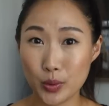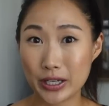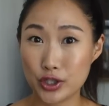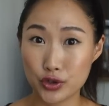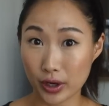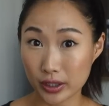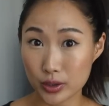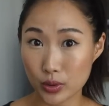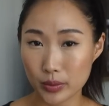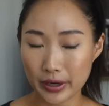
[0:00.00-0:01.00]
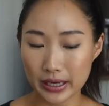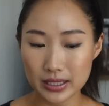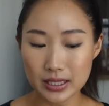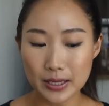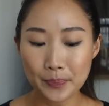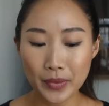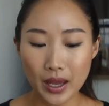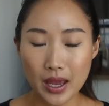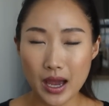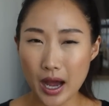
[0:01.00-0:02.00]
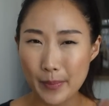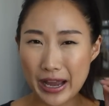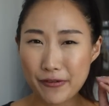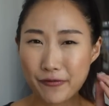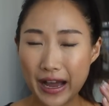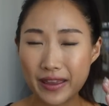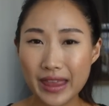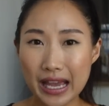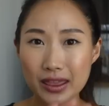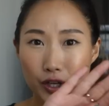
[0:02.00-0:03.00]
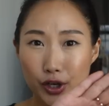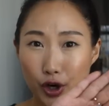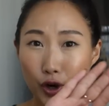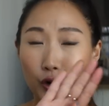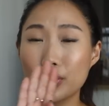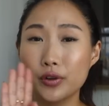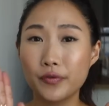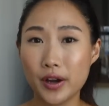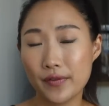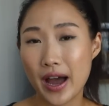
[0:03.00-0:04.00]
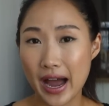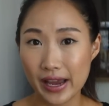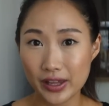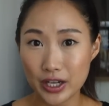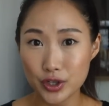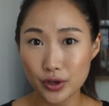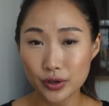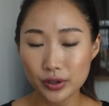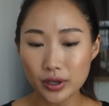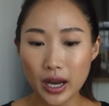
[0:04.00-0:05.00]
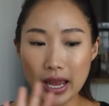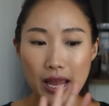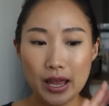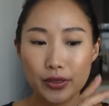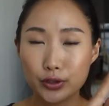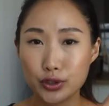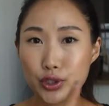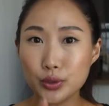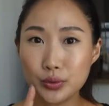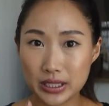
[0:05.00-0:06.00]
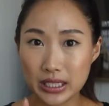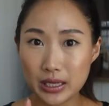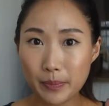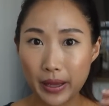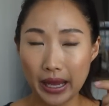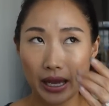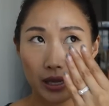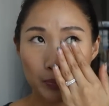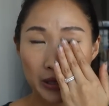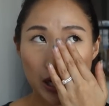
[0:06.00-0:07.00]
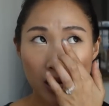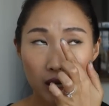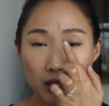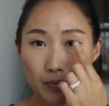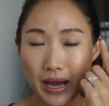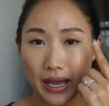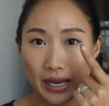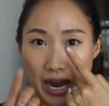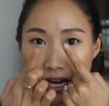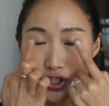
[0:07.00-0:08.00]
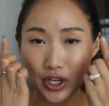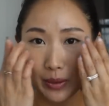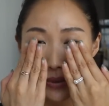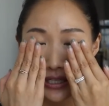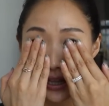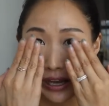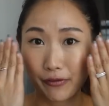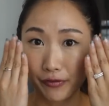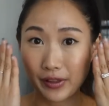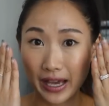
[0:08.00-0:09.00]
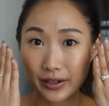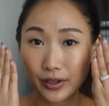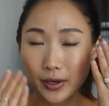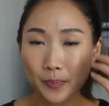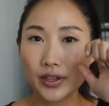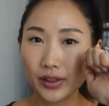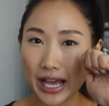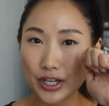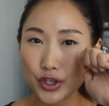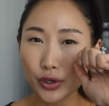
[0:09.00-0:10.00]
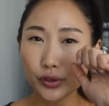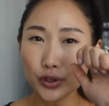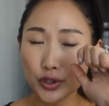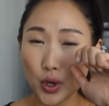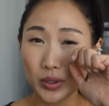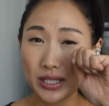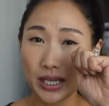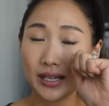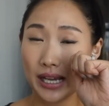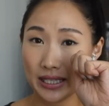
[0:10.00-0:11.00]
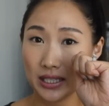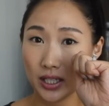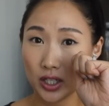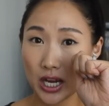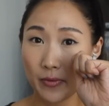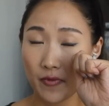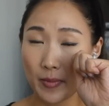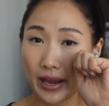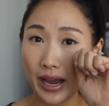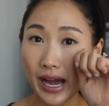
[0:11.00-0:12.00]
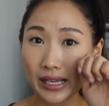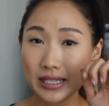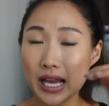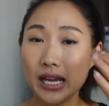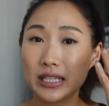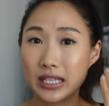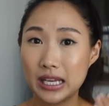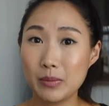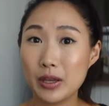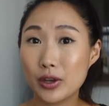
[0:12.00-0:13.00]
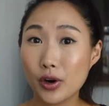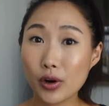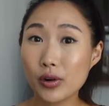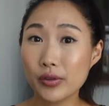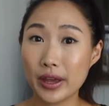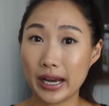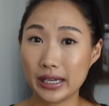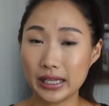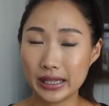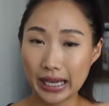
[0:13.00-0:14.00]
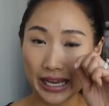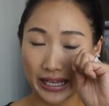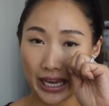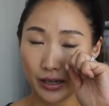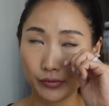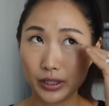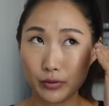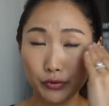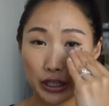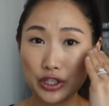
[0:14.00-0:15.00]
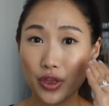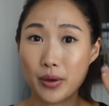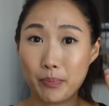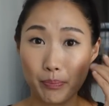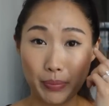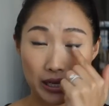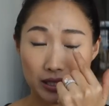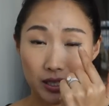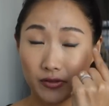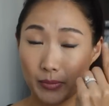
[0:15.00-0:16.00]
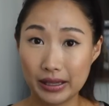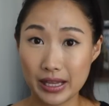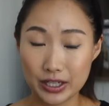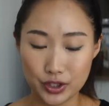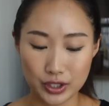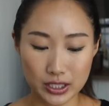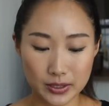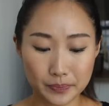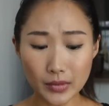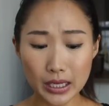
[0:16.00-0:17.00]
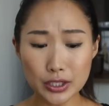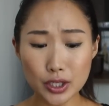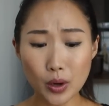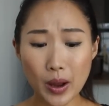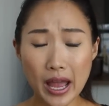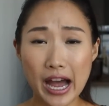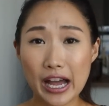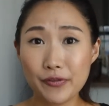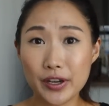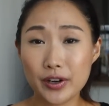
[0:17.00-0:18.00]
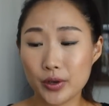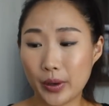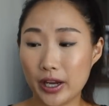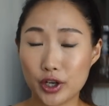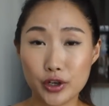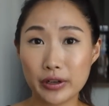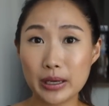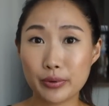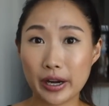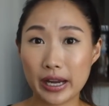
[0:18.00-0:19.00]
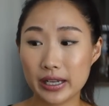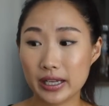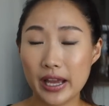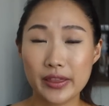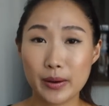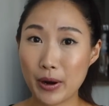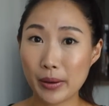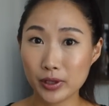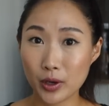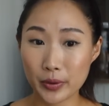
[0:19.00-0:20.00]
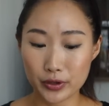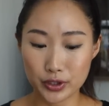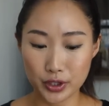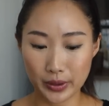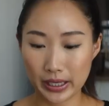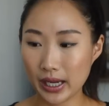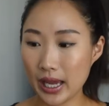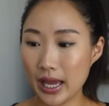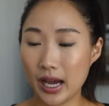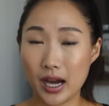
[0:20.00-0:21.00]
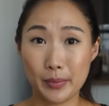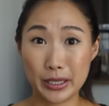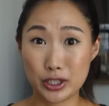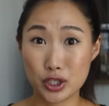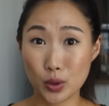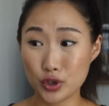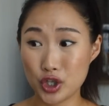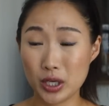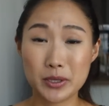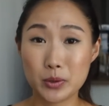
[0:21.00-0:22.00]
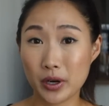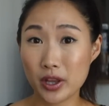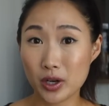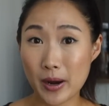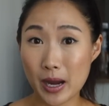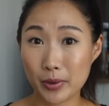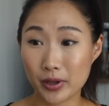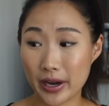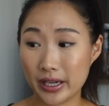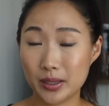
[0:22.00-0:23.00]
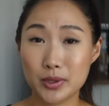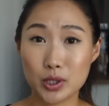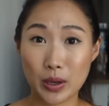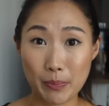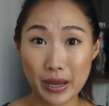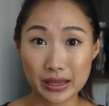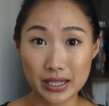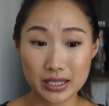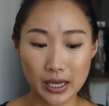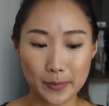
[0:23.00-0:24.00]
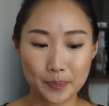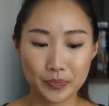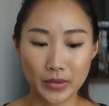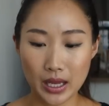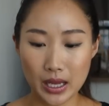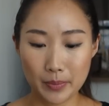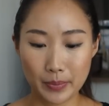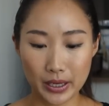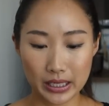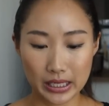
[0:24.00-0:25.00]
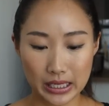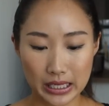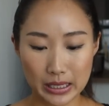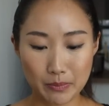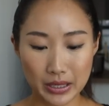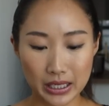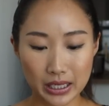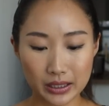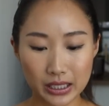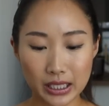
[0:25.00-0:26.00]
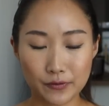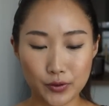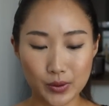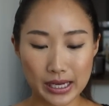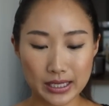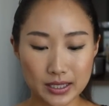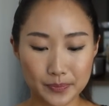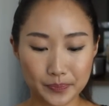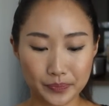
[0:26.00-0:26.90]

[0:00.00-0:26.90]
US drugstore brands. I find that the curve of the eyelash curler, they're too deep, and because my eye shape is like flatter, the lash curlers don't sit nicely on top of my eyes to give me the curl that I need. Like I can't really reach the base of my lashes. And so I figured, okay, a Korean brand, they probably know what they're doing. It's so cheap, it's one of their popular items, so I picked this up. But immediately, if you guys